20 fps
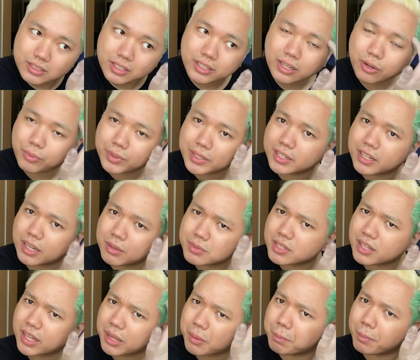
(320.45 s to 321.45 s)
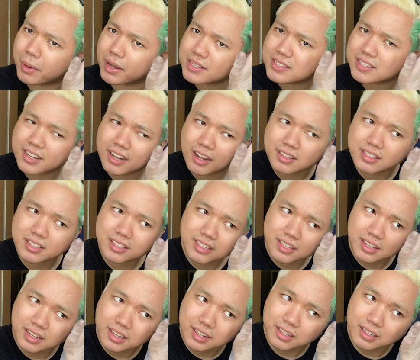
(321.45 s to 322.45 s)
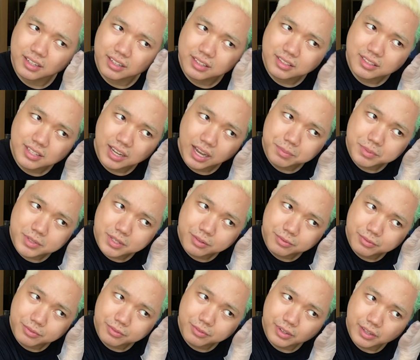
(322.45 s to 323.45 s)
So yeah, when it comes to like buzz cut types of